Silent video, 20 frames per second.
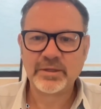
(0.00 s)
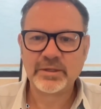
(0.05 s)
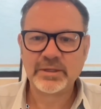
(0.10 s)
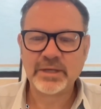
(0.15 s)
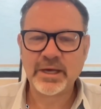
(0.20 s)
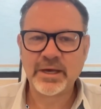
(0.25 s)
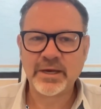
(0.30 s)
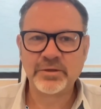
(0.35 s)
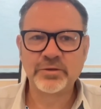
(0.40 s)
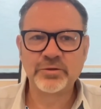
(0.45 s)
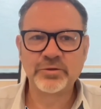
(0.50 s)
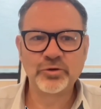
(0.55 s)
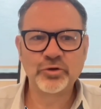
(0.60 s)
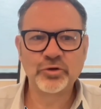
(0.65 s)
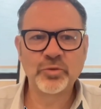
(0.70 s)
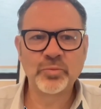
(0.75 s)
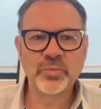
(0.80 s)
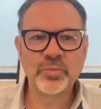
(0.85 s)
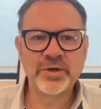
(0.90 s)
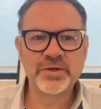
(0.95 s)
Yeah, your
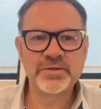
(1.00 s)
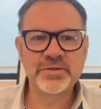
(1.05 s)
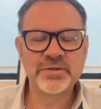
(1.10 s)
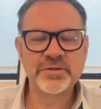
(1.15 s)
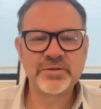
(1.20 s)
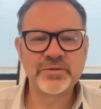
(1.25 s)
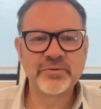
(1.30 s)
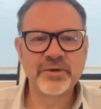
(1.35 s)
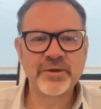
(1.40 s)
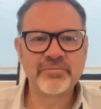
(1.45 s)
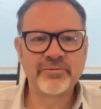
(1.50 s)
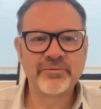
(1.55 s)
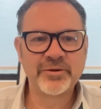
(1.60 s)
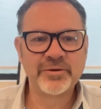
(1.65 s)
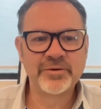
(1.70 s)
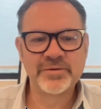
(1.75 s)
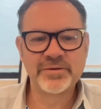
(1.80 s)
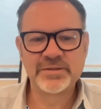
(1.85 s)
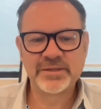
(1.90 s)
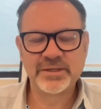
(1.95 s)
comparison to Webflow
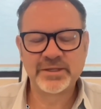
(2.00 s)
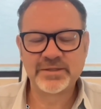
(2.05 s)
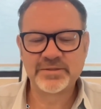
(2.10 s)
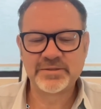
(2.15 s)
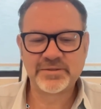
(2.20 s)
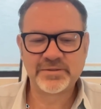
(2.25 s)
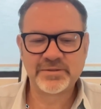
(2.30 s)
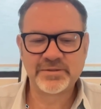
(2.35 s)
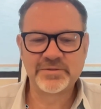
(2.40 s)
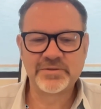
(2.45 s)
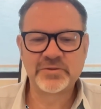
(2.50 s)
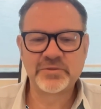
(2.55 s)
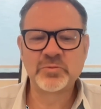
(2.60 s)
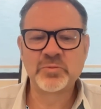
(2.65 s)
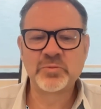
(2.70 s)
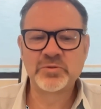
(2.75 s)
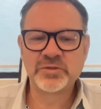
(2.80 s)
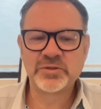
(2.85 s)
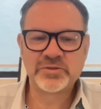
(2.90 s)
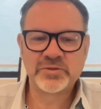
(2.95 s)
is
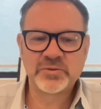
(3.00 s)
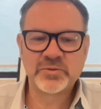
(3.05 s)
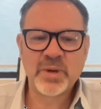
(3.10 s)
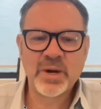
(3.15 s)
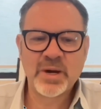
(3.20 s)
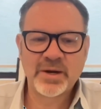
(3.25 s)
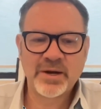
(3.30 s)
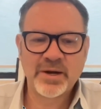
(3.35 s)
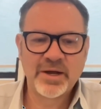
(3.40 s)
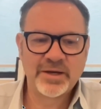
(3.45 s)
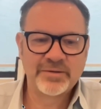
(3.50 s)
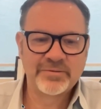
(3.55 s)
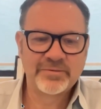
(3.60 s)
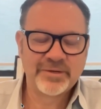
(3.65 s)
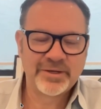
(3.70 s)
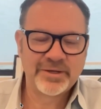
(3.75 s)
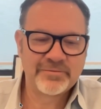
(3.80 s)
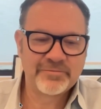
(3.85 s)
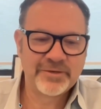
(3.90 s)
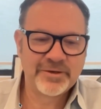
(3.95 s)
spot on,
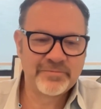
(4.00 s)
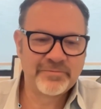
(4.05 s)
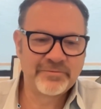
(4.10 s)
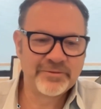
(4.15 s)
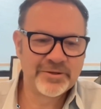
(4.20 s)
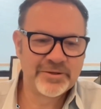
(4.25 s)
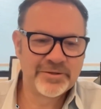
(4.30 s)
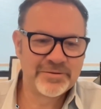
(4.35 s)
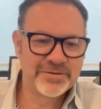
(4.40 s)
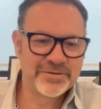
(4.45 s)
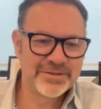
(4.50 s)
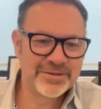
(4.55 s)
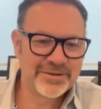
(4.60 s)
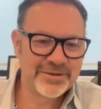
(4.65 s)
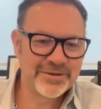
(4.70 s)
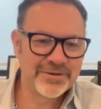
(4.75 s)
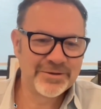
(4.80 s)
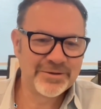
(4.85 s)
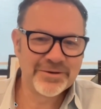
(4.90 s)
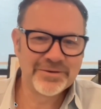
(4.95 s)
right? Webflow is a
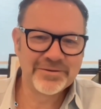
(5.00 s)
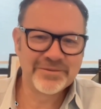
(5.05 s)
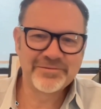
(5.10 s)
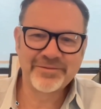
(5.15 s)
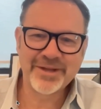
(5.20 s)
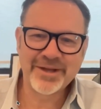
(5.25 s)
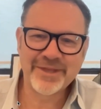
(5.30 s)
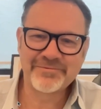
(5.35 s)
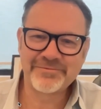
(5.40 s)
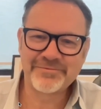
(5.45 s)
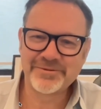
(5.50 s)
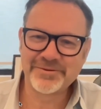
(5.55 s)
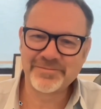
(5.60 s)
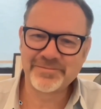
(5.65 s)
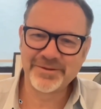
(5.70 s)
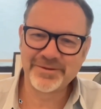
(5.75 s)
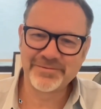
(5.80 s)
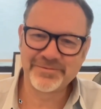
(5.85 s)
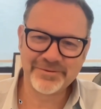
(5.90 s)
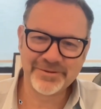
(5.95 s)
no-code platform
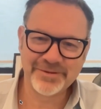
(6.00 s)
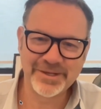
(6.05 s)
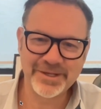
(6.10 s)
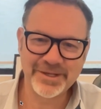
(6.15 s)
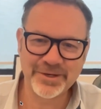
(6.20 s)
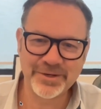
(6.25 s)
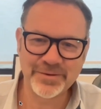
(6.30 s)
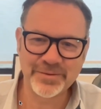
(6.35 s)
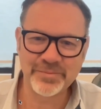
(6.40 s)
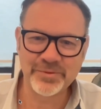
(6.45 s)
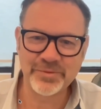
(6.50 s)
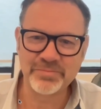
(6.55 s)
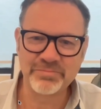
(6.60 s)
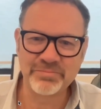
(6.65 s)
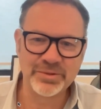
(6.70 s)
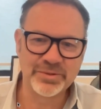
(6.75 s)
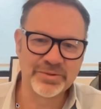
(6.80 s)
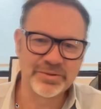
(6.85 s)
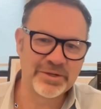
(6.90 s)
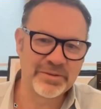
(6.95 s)
that really helps you
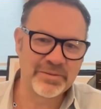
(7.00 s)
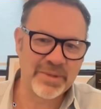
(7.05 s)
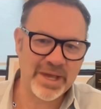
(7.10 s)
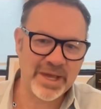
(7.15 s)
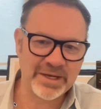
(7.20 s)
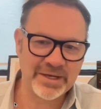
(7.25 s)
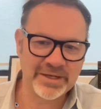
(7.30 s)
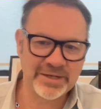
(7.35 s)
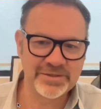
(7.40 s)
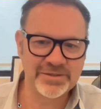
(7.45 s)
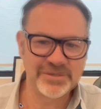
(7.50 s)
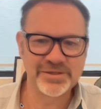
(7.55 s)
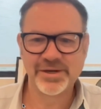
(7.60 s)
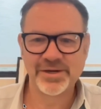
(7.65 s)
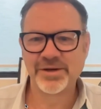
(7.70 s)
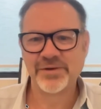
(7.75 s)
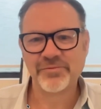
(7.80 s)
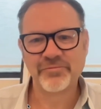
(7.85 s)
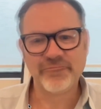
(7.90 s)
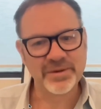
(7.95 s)
build and manage
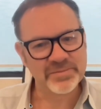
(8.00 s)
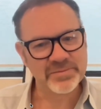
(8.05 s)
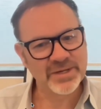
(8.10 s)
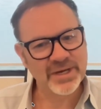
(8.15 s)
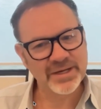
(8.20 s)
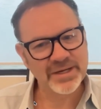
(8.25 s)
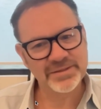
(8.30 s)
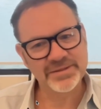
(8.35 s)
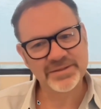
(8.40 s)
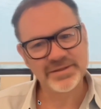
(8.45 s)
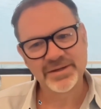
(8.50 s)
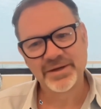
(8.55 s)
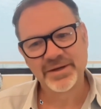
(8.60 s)
websites.